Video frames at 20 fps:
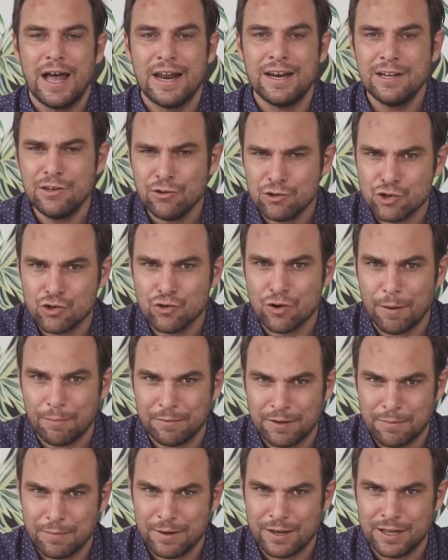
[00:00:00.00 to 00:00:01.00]
and then you
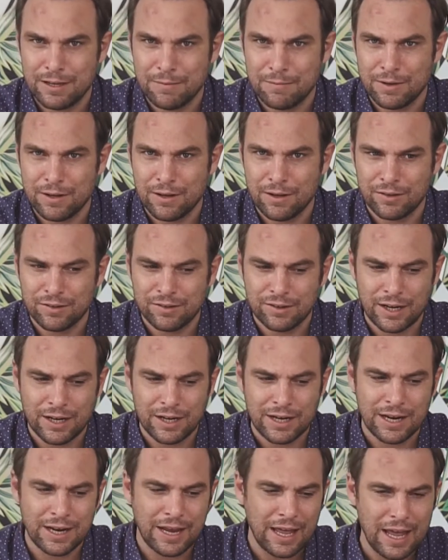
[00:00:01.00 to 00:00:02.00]
drop them an email
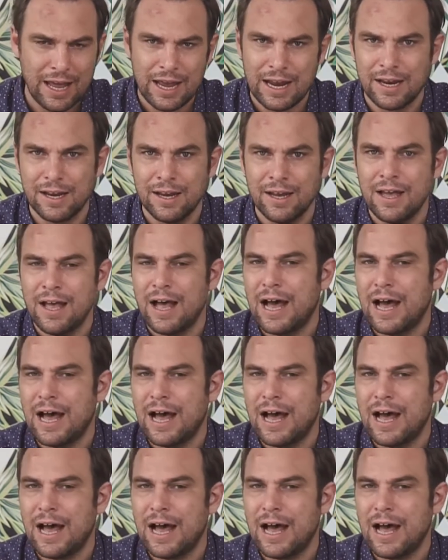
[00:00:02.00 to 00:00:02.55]
saying like, hey,